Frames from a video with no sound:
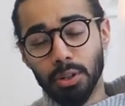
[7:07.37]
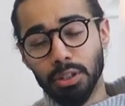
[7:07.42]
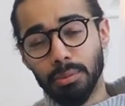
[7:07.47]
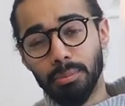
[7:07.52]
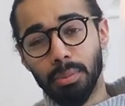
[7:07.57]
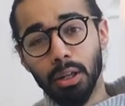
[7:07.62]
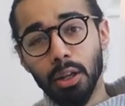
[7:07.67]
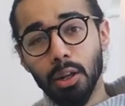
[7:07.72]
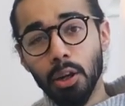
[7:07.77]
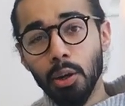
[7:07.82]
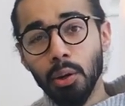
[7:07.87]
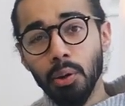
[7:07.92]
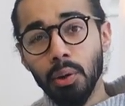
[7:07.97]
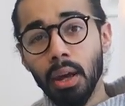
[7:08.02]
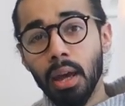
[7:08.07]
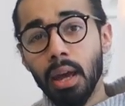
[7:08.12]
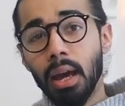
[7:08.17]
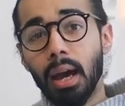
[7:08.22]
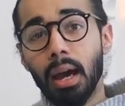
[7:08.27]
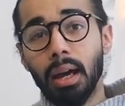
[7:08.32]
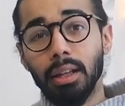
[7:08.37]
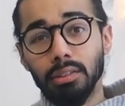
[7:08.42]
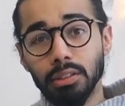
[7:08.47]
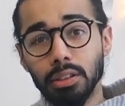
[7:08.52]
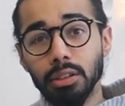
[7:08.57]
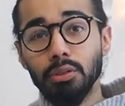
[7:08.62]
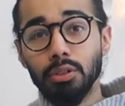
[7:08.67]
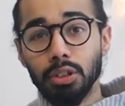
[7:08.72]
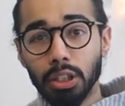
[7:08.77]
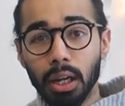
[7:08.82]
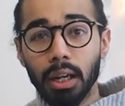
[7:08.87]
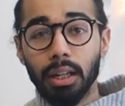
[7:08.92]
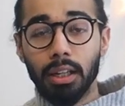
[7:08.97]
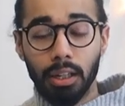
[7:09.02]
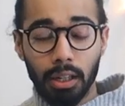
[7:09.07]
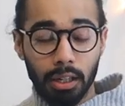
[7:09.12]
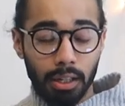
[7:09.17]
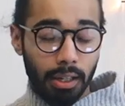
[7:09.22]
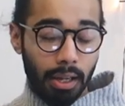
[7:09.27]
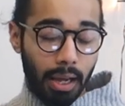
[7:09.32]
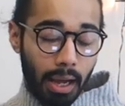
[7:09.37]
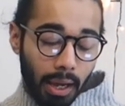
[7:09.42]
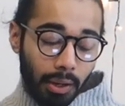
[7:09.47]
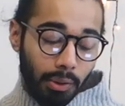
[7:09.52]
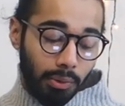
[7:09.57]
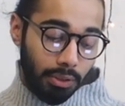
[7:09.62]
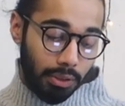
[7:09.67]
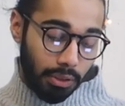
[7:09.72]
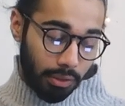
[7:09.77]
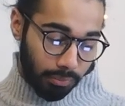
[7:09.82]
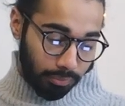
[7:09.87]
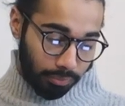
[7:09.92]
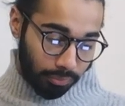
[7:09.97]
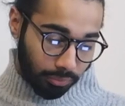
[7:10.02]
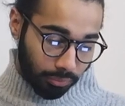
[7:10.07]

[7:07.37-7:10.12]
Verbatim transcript: box below, and do check her out.